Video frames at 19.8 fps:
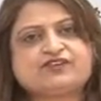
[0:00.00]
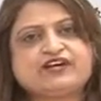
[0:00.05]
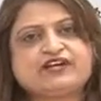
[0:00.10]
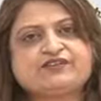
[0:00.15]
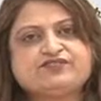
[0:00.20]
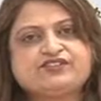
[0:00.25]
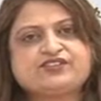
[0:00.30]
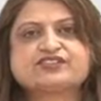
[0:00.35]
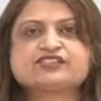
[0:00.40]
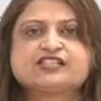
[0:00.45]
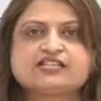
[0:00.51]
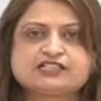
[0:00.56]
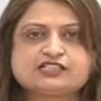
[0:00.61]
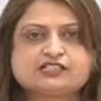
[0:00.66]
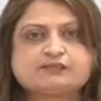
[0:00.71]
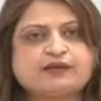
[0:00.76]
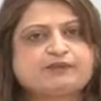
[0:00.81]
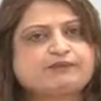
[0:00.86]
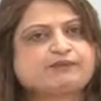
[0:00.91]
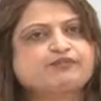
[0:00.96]
5 years, that
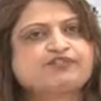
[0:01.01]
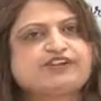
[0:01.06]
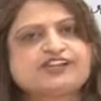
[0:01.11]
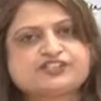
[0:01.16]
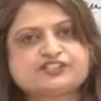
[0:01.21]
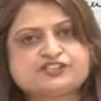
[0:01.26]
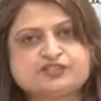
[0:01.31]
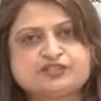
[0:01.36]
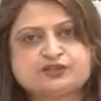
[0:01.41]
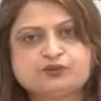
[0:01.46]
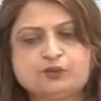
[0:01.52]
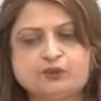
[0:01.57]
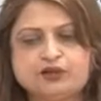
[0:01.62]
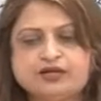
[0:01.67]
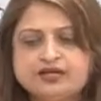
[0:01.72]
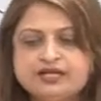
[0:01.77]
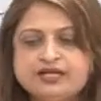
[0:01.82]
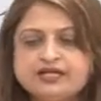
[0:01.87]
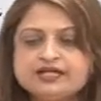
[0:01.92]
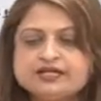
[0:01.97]
is my professional goal.